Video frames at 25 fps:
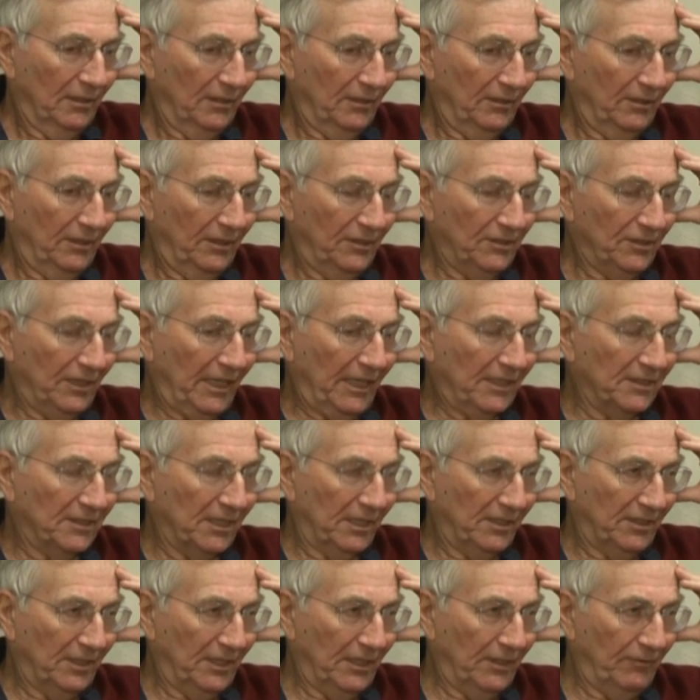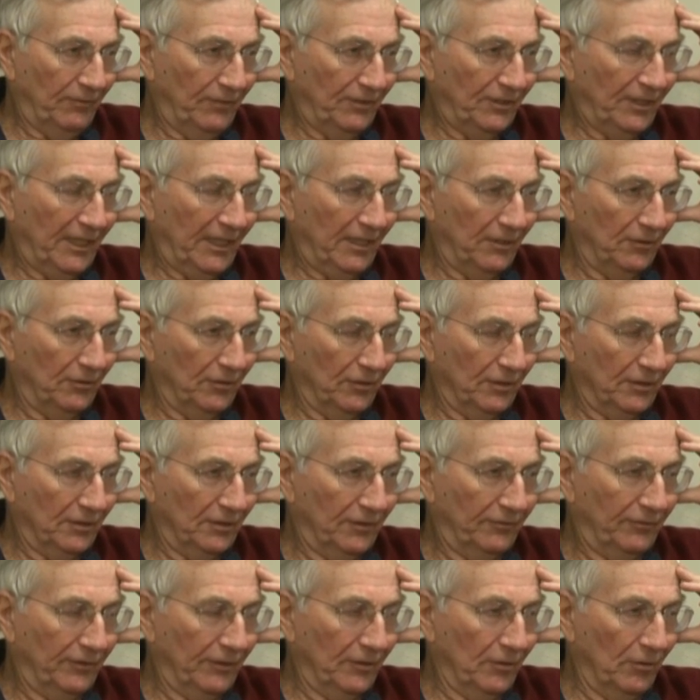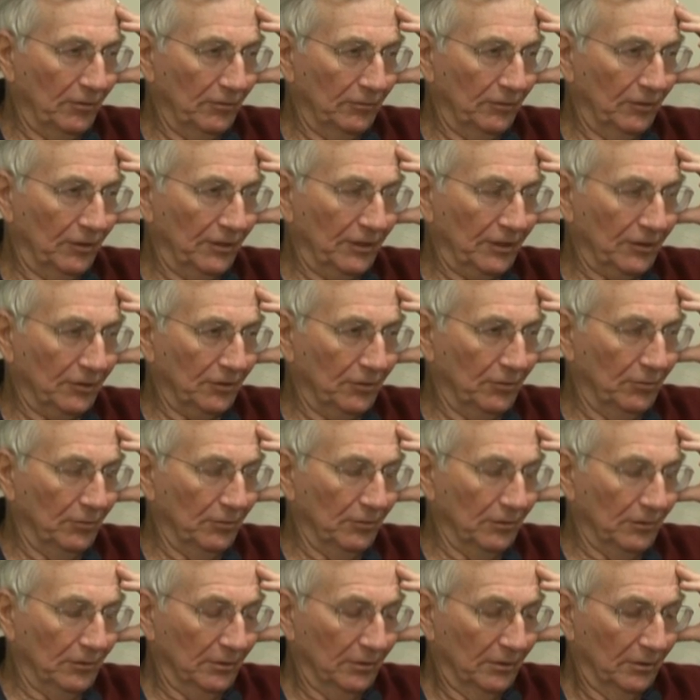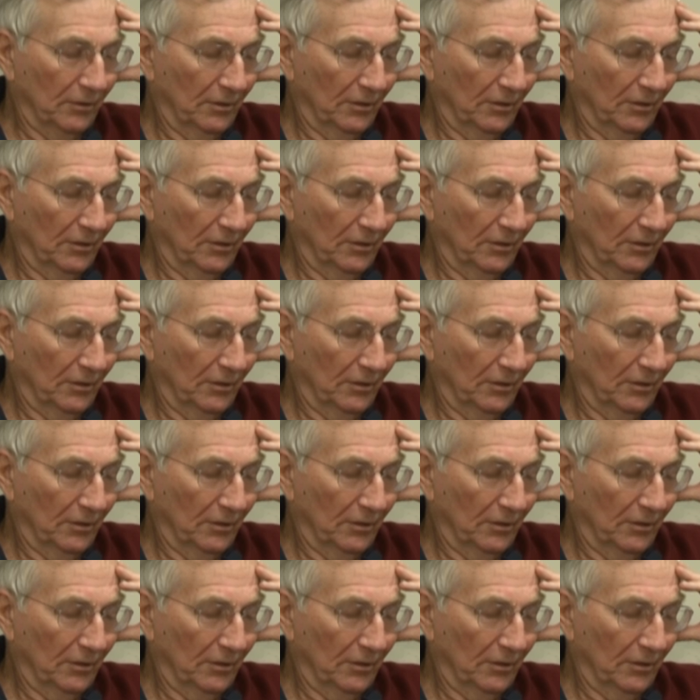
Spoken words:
In this case, I think if you go look at Google,